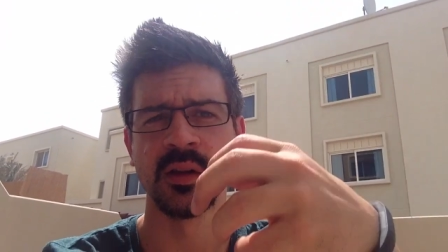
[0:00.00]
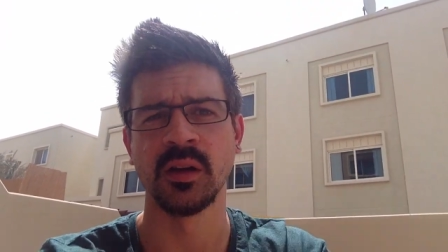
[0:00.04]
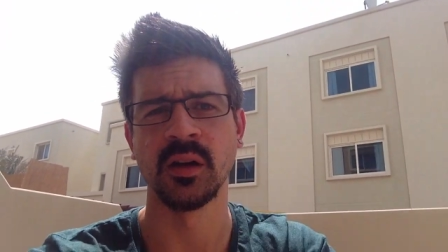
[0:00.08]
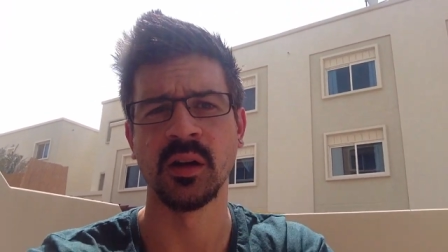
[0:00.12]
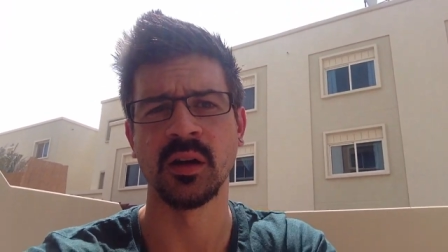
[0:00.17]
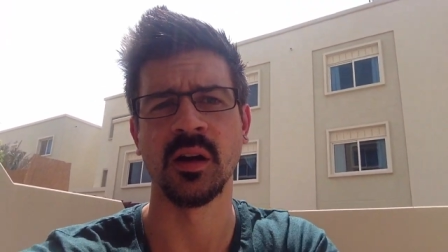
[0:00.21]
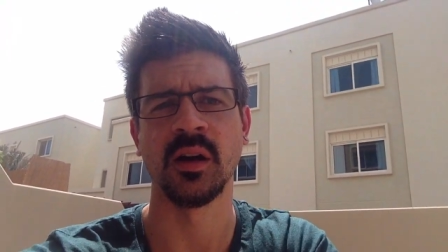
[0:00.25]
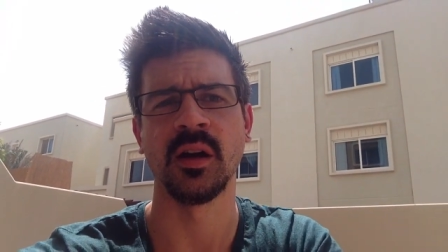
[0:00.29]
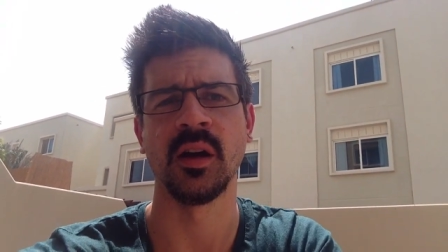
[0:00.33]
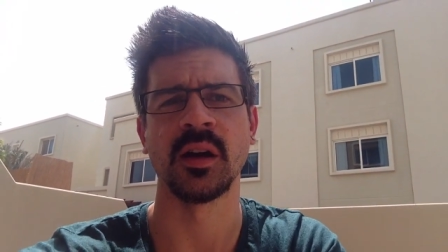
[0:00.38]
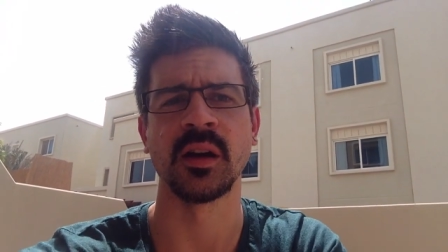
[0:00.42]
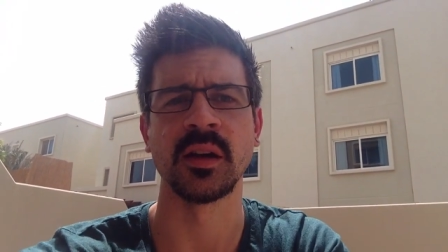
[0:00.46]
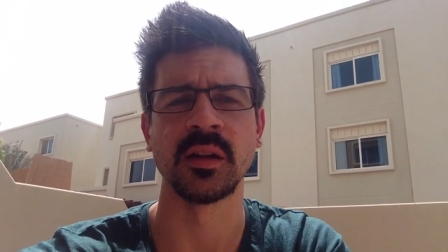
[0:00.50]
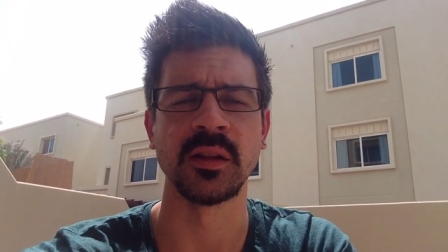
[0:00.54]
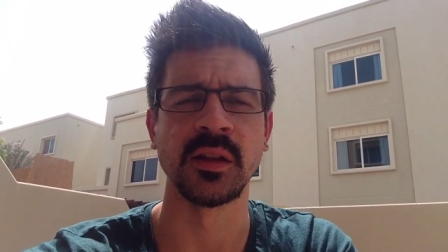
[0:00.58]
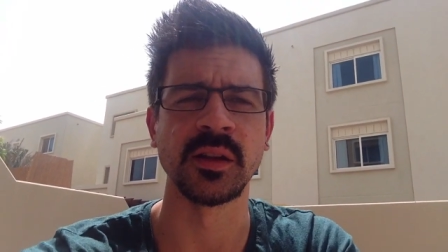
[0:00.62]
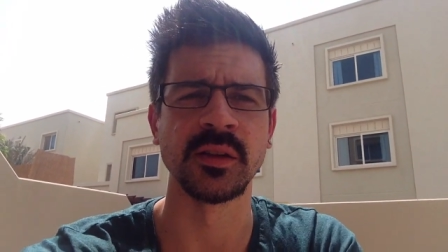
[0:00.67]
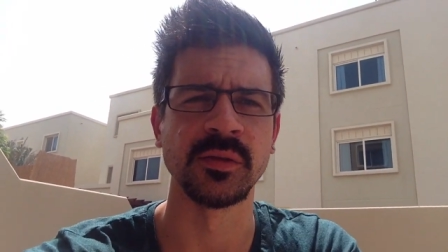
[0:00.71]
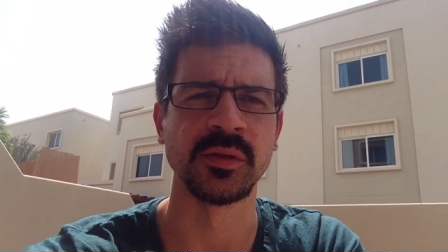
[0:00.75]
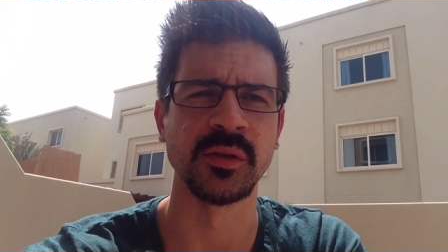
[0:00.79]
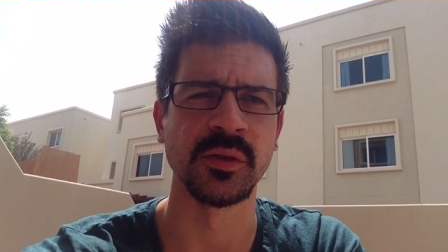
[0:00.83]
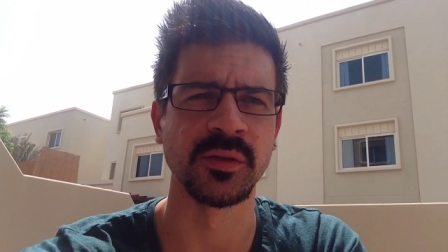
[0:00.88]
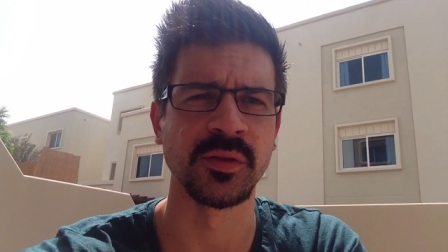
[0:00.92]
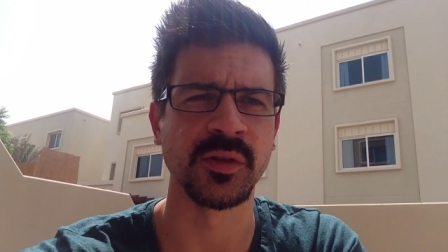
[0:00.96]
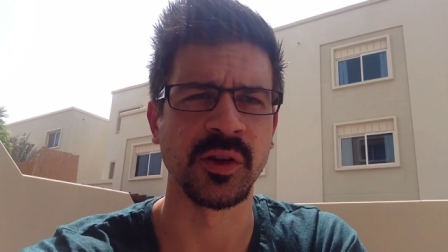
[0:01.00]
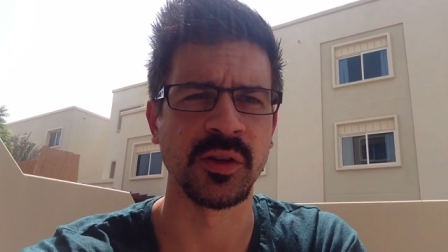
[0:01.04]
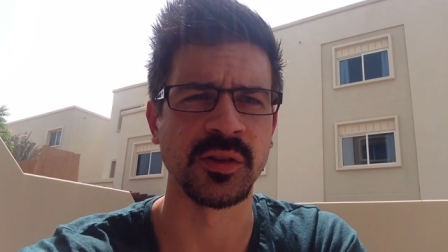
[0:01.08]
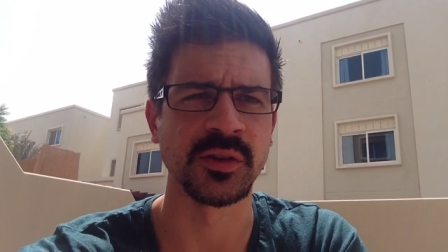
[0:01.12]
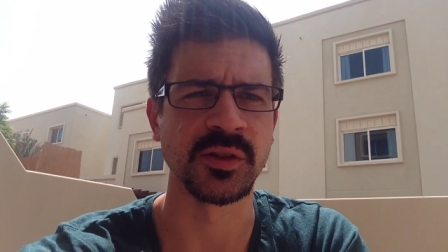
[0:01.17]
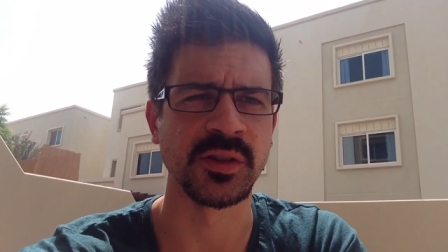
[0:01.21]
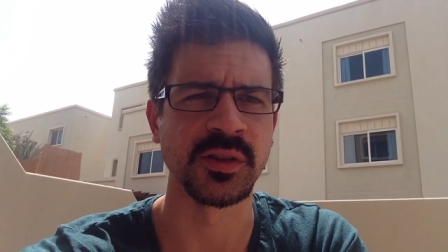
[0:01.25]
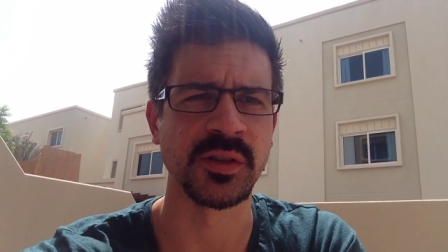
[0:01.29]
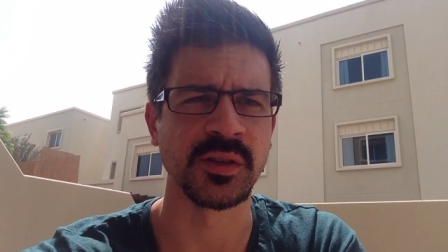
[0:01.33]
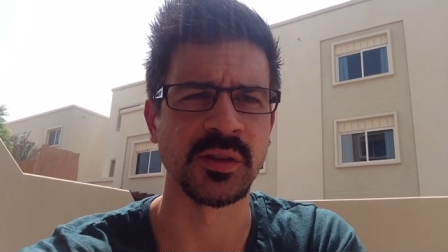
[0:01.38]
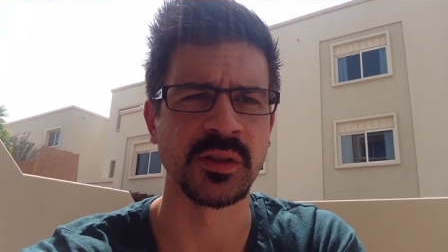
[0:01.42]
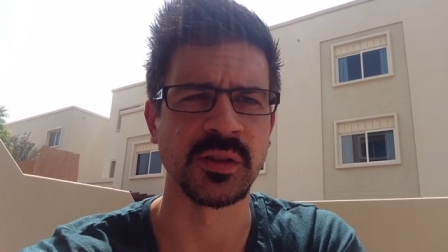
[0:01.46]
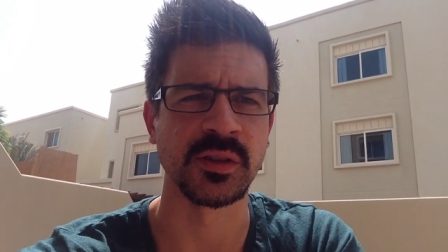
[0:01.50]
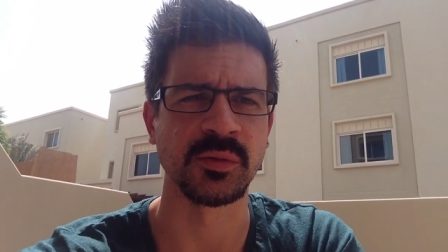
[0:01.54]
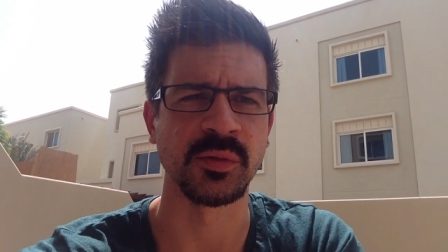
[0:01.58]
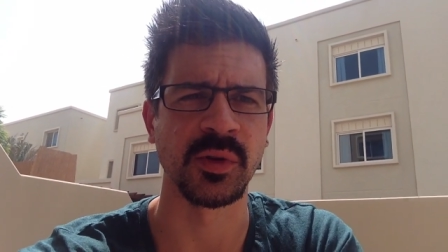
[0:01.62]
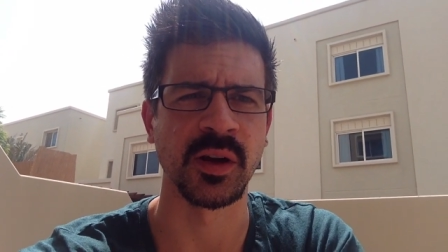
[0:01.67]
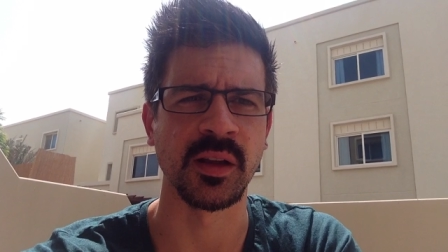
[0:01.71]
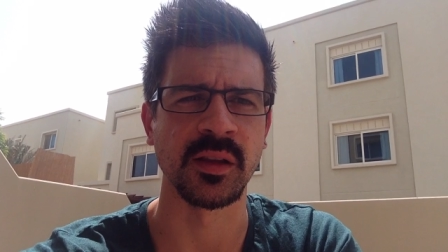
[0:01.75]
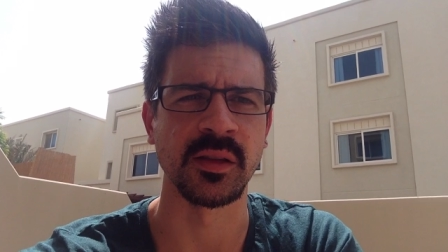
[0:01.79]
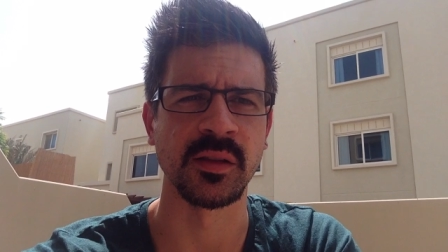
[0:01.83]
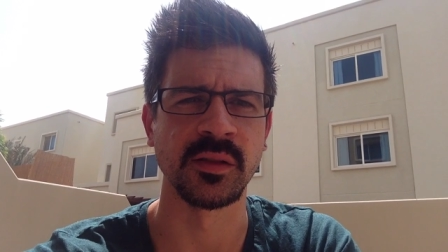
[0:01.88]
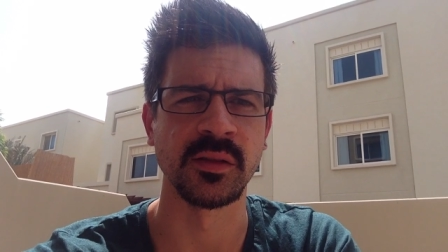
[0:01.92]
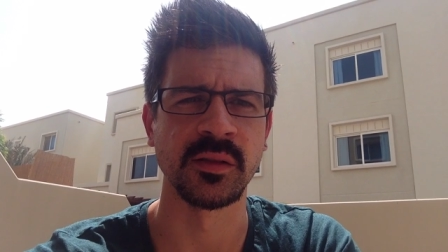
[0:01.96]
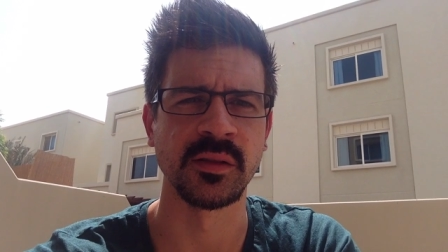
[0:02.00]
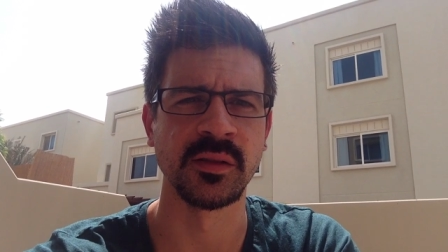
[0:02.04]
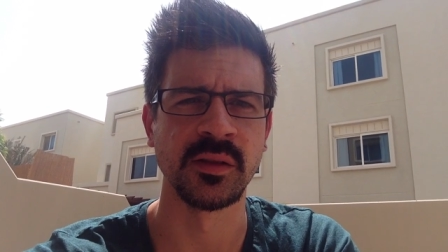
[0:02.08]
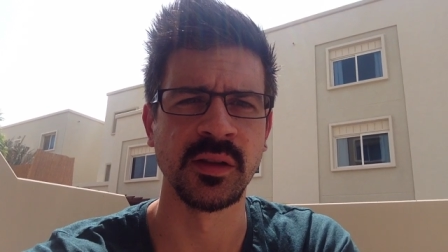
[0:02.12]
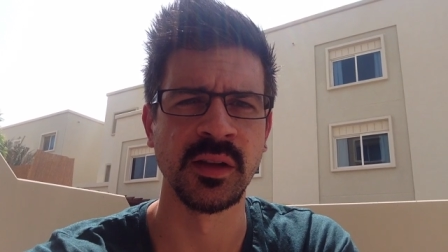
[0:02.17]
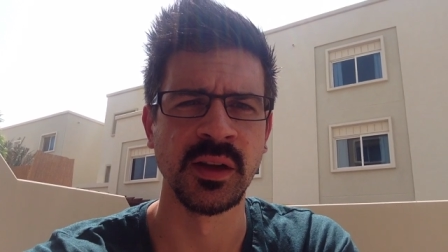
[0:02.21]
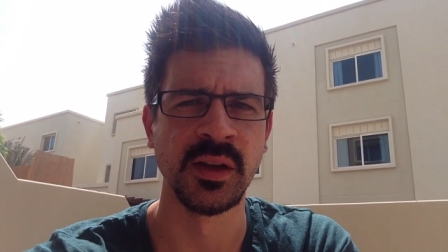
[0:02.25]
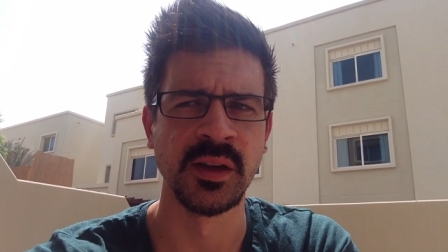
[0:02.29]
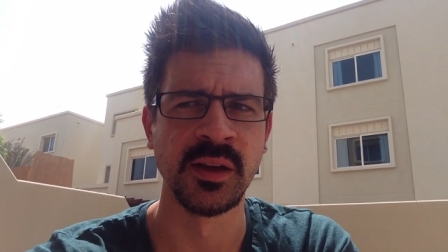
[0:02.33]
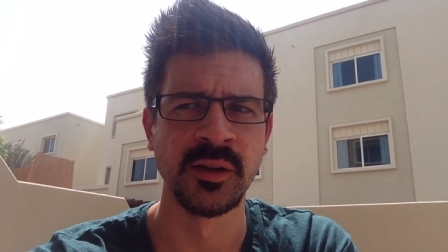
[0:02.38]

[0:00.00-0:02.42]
a higher level of consciousness rather than